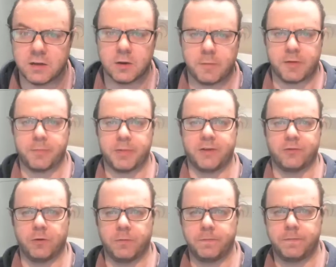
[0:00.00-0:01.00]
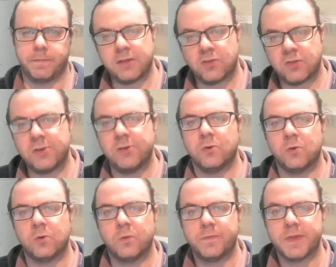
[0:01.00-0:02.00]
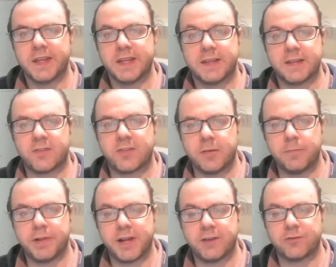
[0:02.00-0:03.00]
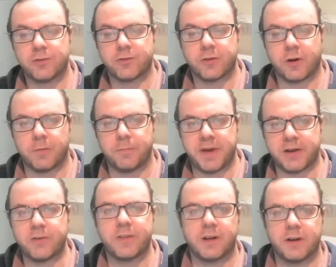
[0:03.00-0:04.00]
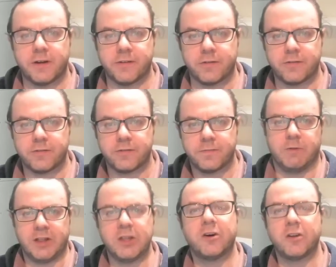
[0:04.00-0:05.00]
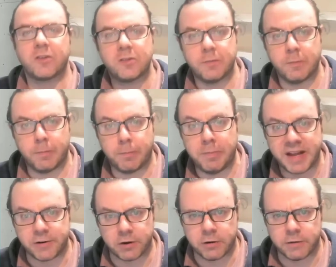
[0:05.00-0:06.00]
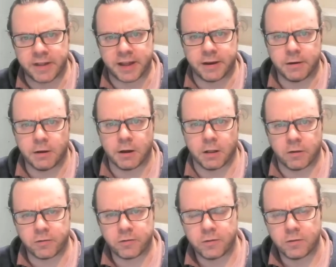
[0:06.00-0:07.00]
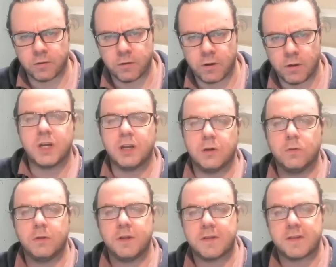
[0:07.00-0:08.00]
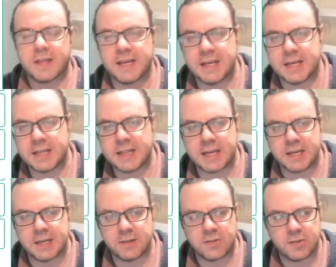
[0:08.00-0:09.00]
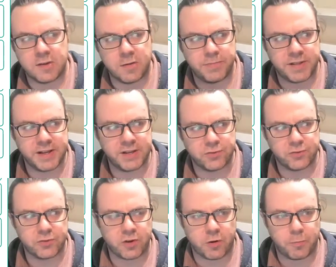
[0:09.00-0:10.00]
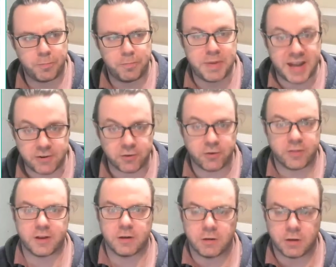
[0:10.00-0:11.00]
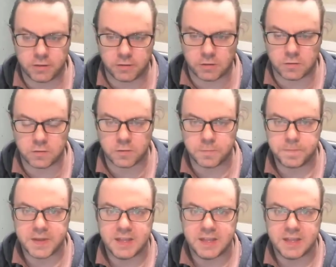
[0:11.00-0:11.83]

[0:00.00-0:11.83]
in terms of pleasure. And two, that some pleasures are better than others, right? Notice better than others. You can only say that some pleasures are better than others